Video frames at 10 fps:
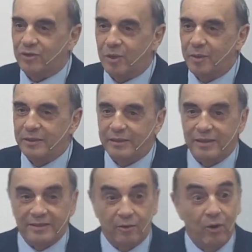But
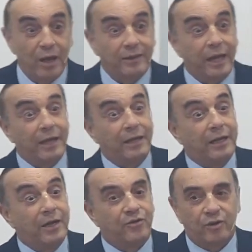why is the Holy Spirit
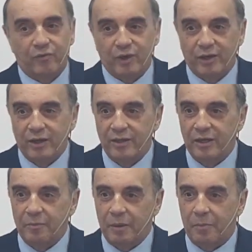calling us attention
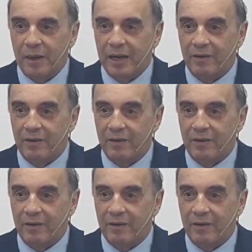to the